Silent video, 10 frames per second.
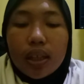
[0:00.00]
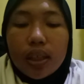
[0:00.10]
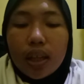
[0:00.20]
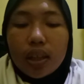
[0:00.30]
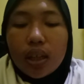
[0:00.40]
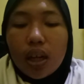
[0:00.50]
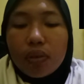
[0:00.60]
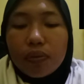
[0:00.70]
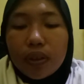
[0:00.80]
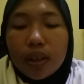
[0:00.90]
Yet the
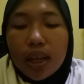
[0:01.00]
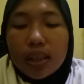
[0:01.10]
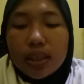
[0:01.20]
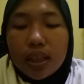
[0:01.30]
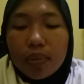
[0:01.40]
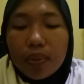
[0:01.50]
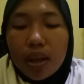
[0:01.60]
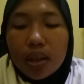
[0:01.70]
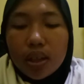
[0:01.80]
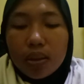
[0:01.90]
conference they
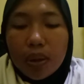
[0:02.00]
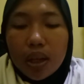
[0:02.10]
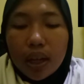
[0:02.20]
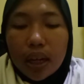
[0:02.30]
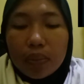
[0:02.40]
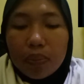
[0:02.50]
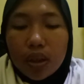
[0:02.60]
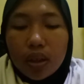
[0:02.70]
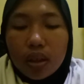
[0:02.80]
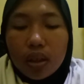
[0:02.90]
block and market
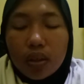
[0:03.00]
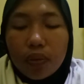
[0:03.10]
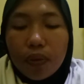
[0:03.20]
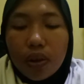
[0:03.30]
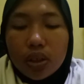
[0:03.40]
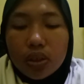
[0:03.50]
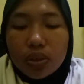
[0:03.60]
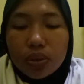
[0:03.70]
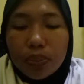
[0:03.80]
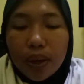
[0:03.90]
me afford
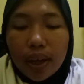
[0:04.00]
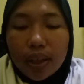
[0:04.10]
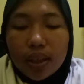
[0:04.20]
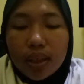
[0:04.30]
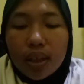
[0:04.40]
to back